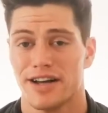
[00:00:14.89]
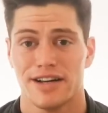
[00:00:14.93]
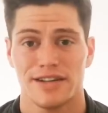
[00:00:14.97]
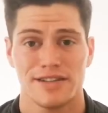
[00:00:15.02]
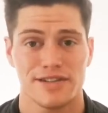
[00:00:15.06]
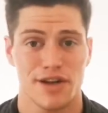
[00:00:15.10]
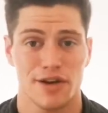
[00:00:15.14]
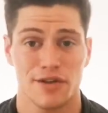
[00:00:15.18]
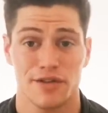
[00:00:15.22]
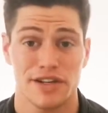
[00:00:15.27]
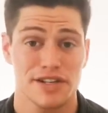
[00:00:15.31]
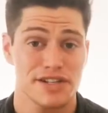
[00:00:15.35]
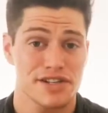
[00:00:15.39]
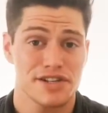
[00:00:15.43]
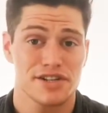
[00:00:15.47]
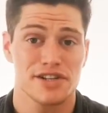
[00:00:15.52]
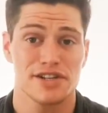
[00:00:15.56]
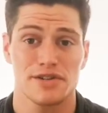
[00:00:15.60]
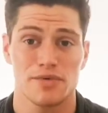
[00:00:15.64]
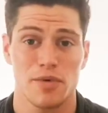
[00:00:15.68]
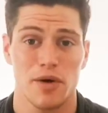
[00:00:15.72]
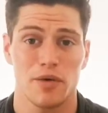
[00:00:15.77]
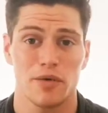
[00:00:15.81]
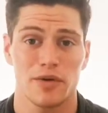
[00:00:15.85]
So this is
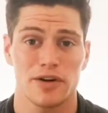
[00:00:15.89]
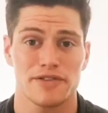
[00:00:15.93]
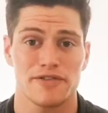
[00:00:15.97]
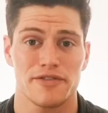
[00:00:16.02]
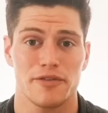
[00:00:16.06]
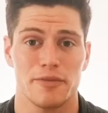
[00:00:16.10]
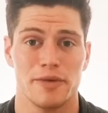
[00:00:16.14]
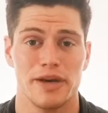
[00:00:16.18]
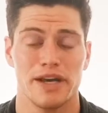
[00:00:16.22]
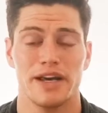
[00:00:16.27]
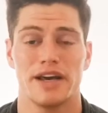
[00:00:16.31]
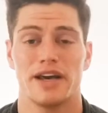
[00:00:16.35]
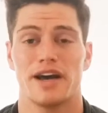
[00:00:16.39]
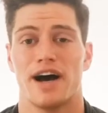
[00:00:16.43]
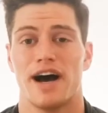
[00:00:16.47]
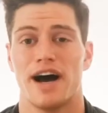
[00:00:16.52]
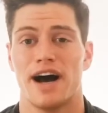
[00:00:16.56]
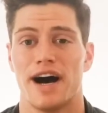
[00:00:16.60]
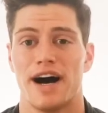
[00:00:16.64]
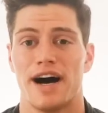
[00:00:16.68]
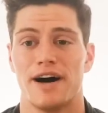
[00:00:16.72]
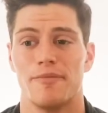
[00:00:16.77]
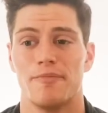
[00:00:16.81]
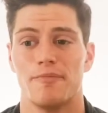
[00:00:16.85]
just what works for me.
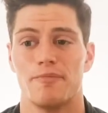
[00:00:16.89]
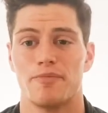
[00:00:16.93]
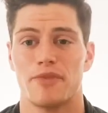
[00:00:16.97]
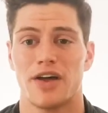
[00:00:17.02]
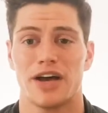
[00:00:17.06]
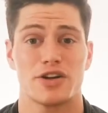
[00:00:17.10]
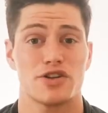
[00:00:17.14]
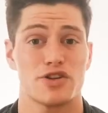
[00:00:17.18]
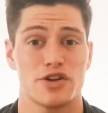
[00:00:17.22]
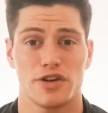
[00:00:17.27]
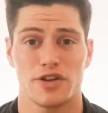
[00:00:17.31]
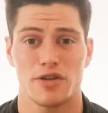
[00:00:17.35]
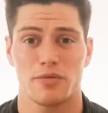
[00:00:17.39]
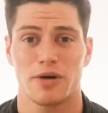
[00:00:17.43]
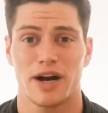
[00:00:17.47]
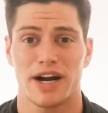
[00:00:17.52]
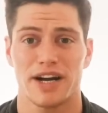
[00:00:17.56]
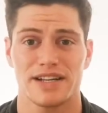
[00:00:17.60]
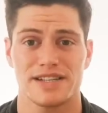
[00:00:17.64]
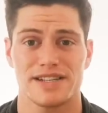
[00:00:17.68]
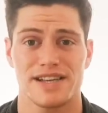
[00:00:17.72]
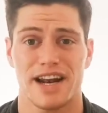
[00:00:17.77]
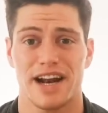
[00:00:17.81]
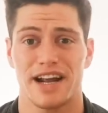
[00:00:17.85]
I'll show you the
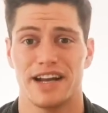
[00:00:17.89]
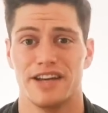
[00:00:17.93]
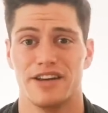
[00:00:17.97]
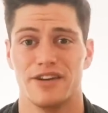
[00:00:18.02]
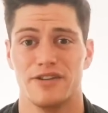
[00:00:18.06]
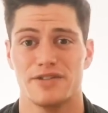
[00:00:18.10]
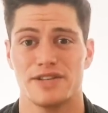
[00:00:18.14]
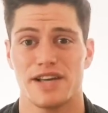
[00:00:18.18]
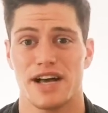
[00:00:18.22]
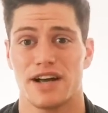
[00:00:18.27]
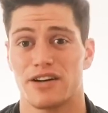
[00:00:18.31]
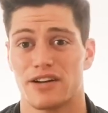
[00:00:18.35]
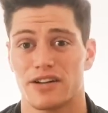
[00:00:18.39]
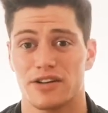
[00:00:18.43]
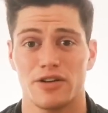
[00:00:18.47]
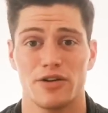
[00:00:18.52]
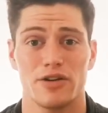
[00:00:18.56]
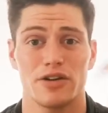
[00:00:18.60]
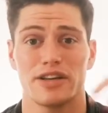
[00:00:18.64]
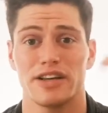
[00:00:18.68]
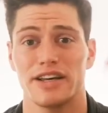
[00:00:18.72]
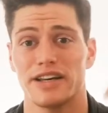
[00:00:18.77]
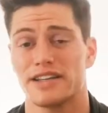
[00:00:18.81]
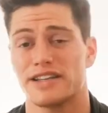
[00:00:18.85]
products that I use. I'll
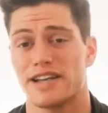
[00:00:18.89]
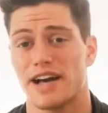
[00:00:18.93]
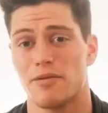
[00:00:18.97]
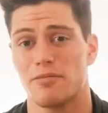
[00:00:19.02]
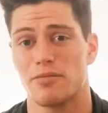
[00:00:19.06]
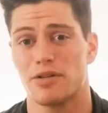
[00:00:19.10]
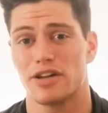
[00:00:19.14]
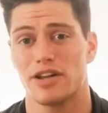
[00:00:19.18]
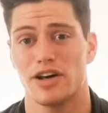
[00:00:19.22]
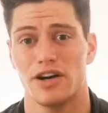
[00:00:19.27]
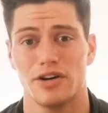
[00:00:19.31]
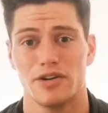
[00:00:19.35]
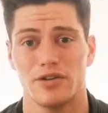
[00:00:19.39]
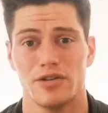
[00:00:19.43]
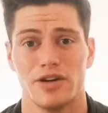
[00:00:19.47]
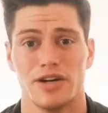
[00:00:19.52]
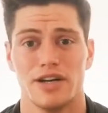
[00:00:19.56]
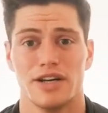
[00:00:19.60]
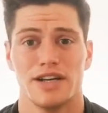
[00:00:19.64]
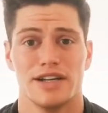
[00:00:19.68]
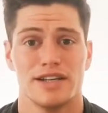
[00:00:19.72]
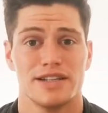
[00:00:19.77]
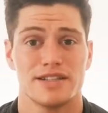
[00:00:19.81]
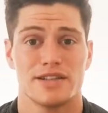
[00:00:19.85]
include a link down below
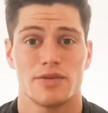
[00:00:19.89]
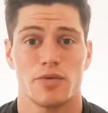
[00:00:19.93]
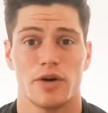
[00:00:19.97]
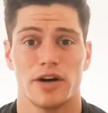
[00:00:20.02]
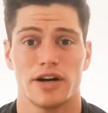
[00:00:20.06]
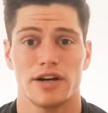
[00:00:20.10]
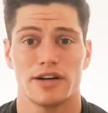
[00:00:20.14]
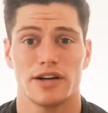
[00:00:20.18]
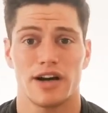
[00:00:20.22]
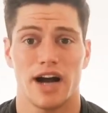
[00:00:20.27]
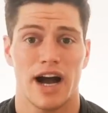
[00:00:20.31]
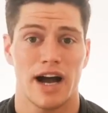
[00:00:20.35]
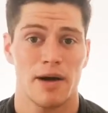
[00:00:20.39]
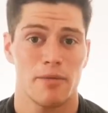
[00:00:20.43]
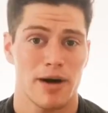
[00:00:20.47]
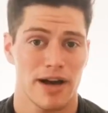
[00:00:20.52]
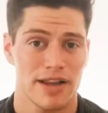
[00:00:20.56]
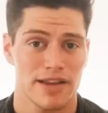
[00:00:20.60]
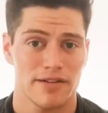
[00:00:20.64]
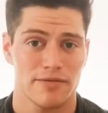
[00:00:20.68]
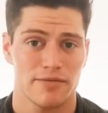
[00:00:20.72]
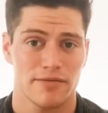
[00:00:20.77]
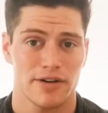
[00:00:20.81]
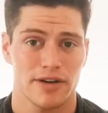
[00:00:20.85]
to where I
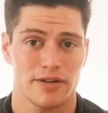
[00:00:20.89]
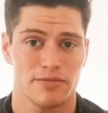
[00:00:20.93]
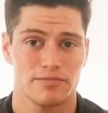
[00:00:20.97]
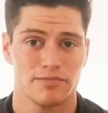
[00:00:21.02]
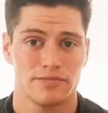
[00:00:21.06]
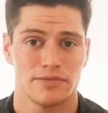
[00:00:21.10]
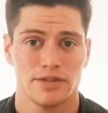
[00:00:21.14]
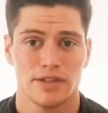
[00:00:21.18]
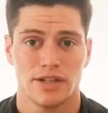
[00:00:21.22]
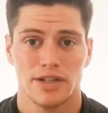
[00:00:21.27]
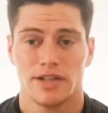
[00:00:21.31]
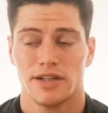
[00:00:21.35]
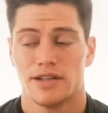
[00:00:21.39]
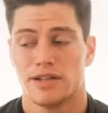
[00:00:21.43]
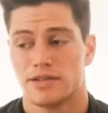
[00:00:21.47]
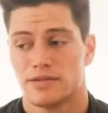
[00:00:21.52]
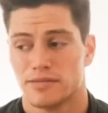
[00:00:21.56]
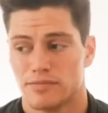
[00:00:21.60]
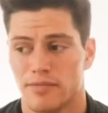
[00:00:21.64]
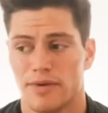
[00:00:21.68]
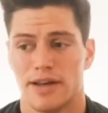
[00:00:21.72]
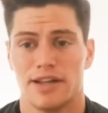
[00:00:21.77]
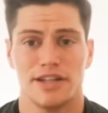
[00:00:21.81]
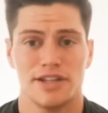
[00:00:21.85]
buy them from,
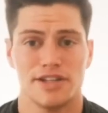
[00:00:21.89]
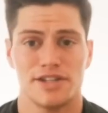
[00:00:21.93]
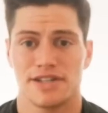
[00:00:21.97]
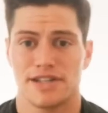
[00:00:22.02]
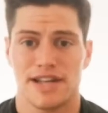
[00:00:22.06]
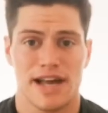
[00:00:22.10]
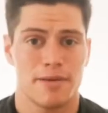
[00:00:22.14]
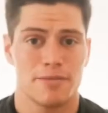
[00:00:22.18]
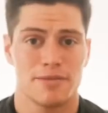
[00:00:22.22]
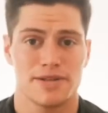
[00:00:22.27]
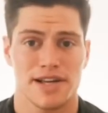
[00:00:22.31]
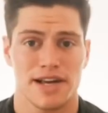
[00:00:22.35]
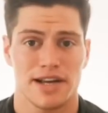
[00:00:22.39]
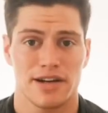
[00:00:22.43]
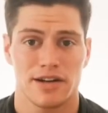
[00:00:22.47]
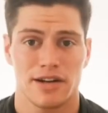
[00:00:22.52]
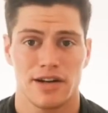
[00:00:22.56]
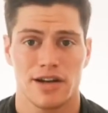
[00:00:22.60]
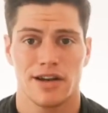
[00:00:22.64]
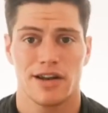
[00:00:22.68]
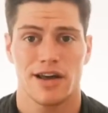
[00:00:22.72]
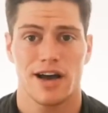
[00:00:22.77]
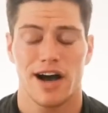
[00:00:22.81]
mainly just Amazon.